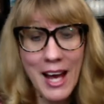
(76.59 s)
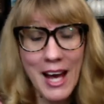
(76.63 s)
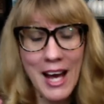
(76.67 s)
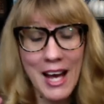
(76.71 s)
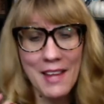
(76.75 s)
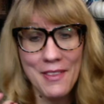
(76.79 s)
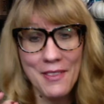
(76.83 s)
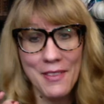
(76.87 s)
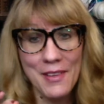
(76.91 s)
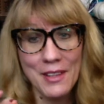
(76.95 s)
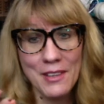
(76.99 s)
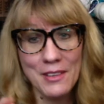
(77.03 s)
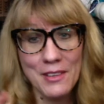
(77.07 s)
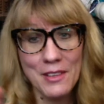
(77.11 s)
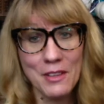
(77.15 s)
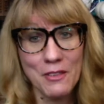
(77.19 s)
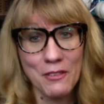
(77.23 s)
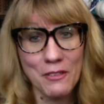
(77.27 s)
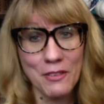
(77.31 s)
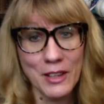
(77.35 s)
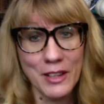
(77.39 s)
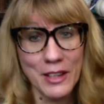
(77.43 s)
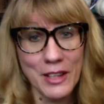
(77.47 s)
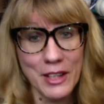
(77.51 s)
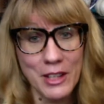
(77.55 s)
I think they're
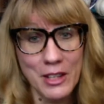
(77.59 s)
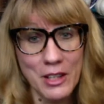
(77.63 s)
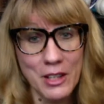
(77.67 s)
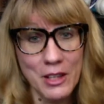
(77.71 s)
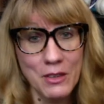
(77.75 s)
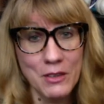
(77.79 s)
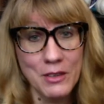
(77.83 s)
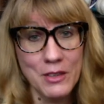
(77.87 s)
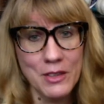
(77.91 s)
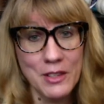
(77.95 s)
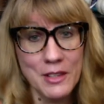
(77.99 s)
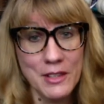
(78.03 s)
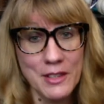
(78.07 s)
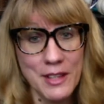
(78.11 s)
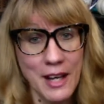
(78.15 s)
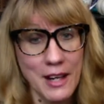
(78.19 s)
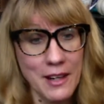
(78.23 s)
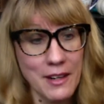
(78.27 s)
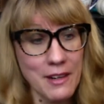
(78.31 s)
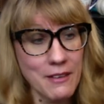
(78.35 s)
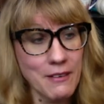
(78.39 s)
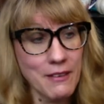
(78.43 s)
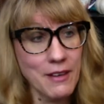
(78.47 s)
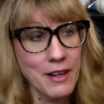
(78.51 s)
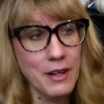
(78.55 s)
really cute to
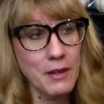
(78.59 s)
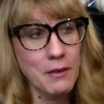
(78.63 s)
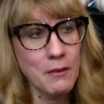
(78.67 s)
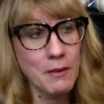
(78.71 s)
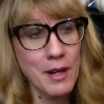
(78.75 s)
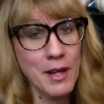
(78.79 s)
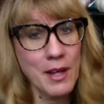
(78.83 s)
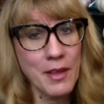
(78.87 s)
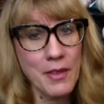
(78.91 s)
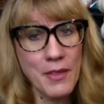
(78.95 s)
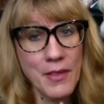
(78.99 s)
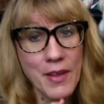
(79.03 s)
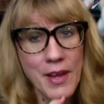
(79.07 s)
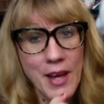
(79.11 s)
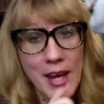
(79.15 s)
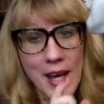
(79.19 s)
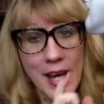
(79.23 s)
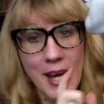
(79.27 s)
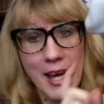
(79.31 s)
decorate with.